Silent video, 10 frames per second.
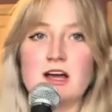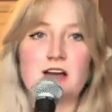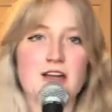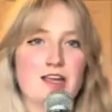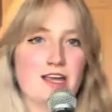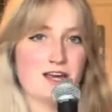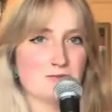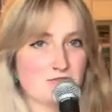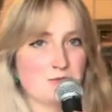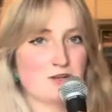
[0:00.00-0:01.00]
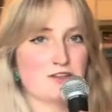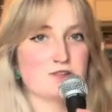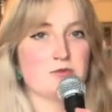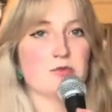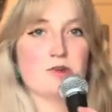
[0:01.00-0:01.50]
I am filming in a
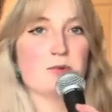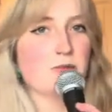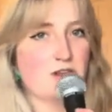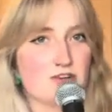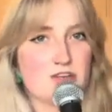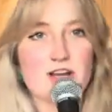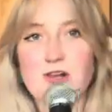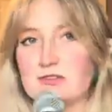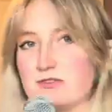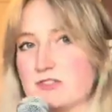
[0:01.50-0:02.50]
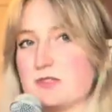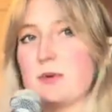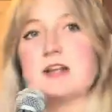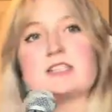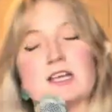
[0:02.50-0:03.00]
different room. I'm kind of trying out different
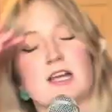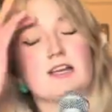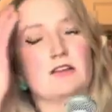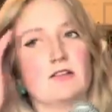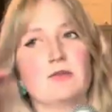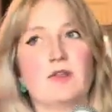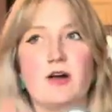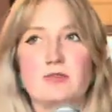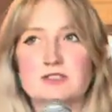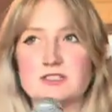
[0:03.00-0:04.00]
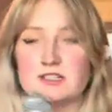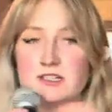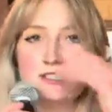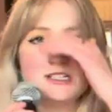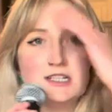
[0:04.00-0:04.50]
spots in and around the house.
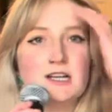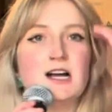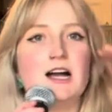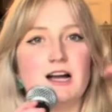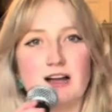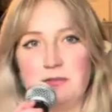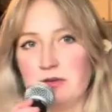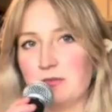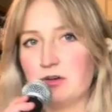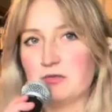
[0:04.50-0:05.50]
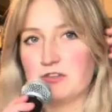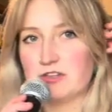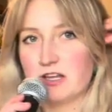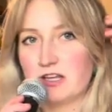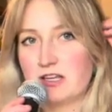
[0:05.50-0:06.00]
Let me know what you
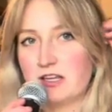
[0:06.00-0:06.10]
think.